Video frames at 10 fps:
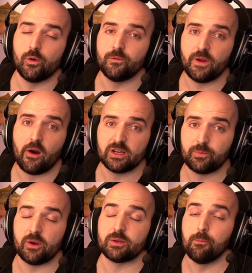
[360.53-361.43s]
VR
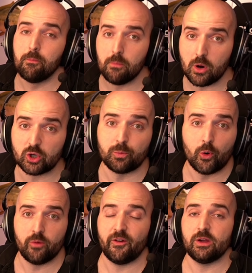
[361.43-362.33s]
experience, much
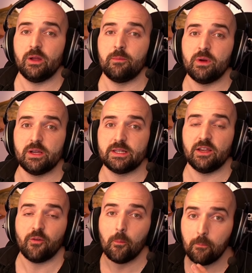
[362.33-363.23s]
more of an
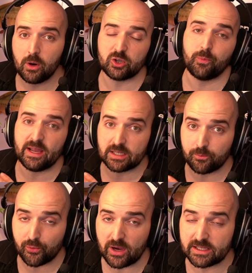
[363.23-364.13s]
immersive, much better
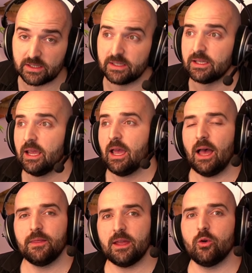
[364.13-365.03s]
presence.
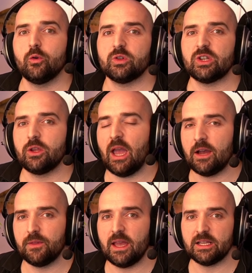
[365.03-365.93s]
And then also you
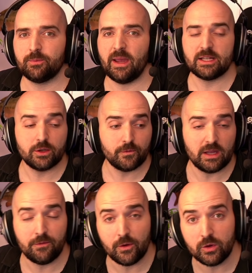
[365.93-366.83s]
have the aspect of,
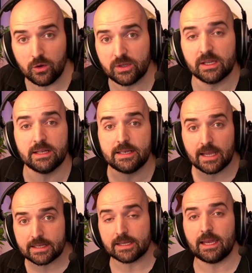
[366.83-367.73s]
if you're using a
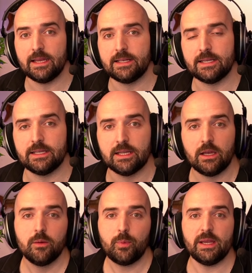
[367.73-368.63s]
dedicated
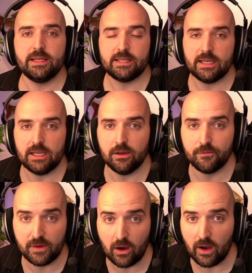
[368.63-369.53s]
PC
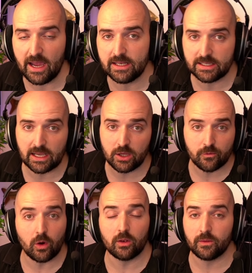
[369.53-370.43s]
VR headset, you've
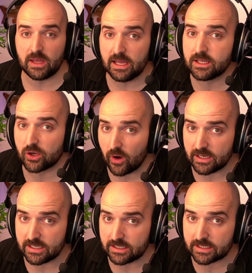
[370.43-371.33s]
got the
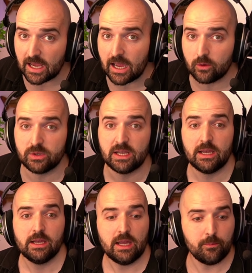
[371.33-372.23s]
integrated sound.
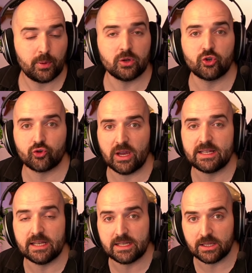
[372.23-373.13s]
It plugs
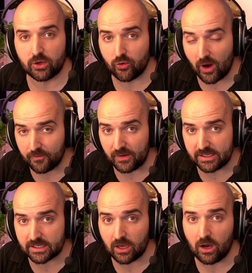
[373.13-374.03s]
straight into the
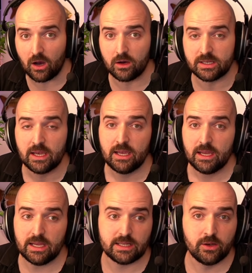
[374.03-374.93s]
graphics card.
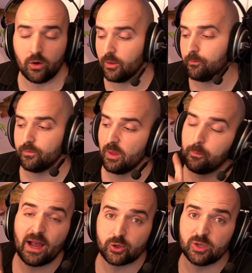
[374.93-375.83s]
It's not the
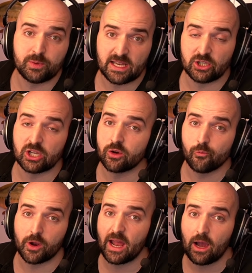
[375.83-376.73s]
batteries potentially can
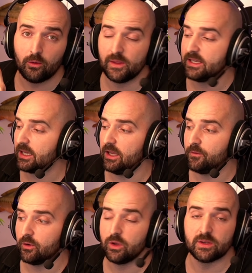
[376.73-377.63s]
run out on this if
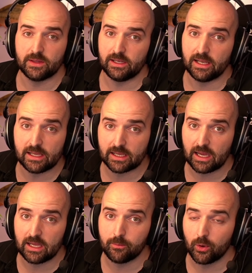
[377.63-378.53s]
you're using the link
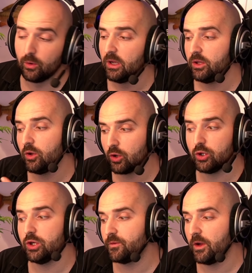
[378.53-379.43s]
cable. You
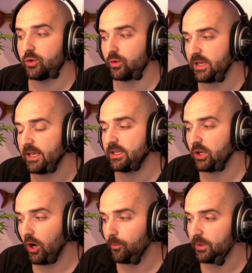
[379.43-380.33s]
could use virtual
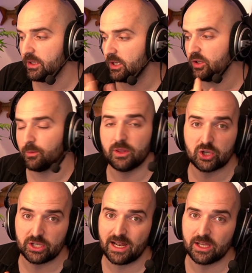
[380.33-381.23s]
desktop and do some other
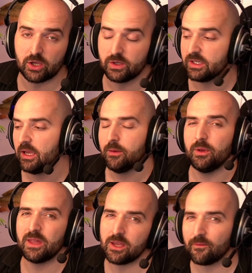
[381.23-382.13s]
shenanigans,
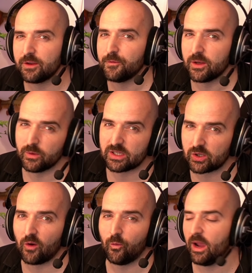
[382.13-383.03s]
but then you have to fiddle with
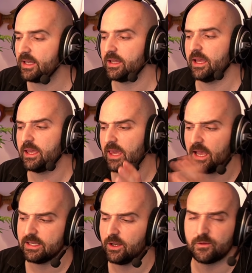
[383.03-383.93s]
software to then
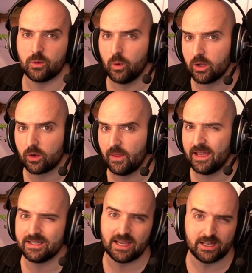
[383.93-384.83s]
get stuff to work on the
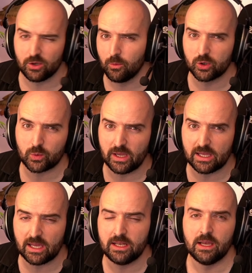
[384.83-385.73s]
headset and do more
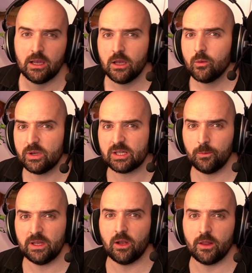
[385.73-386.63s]
tweaking. With
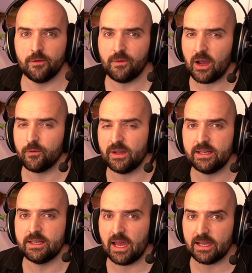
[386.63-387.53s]
something like the Valve
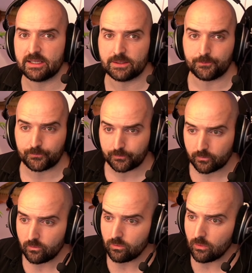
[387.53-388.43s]
Index,
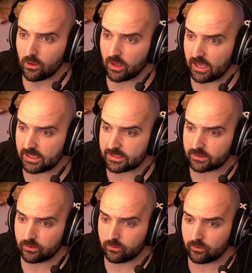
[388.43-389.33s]
it's
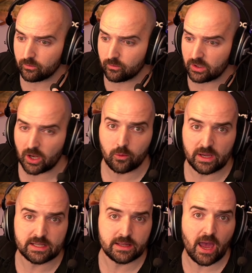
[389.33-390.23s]

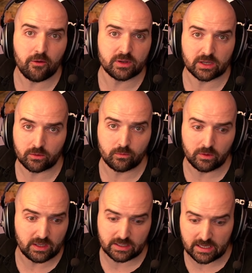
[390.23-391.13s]
there as
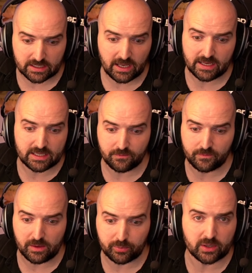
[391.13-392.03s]
it's
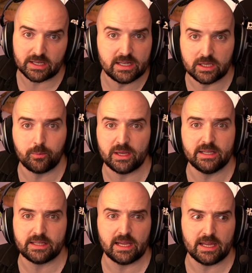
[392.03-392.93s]
natively plugged into your
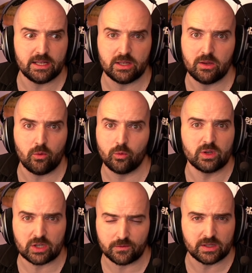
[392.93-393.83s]
PC, and all the
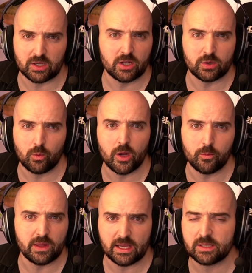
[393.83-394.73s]
stuff's designed to work
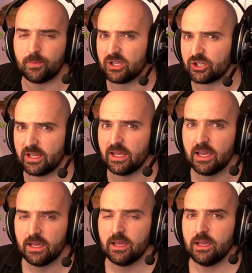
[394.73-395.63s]
with it, especially
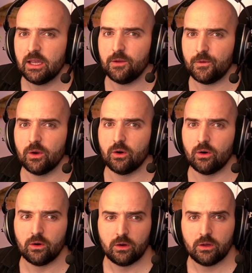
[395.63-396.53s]
if
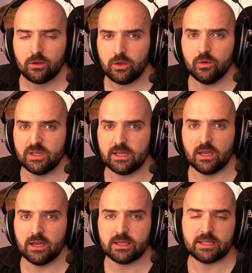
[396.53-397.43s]
you're
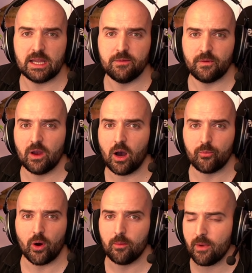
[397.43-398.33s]
using Steam VR
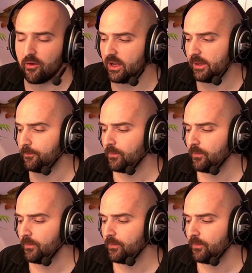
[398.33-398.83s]
primarily.